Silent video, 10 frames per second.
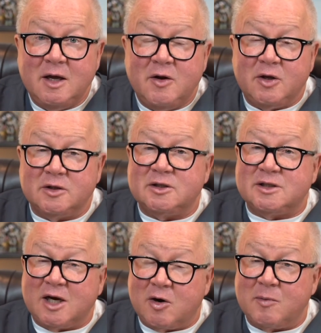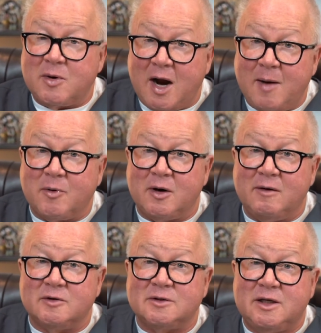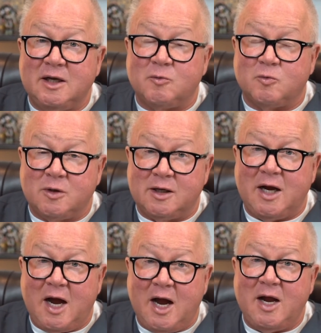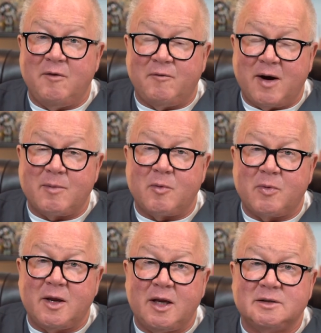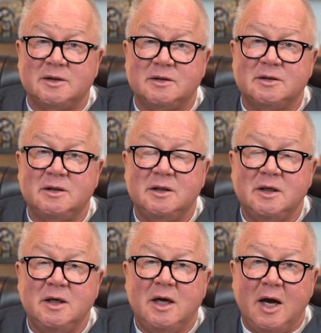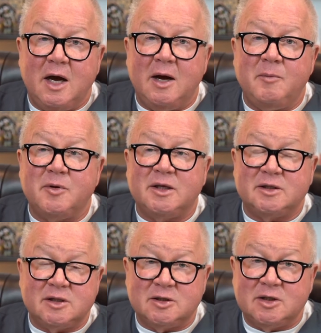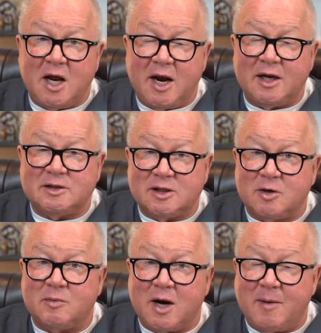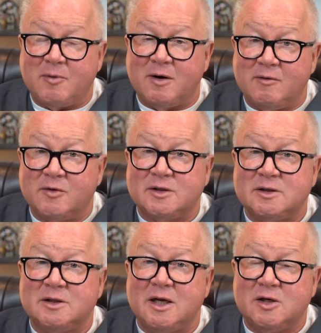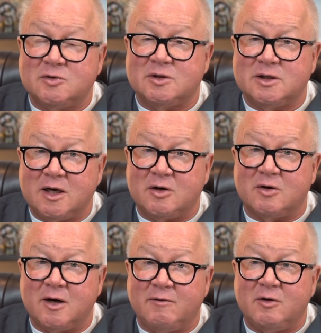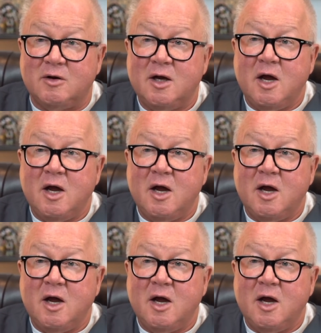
Those serum copper levels get really high on fibro cases. Uh, but this is not a serum copper level. This is an intracellular level.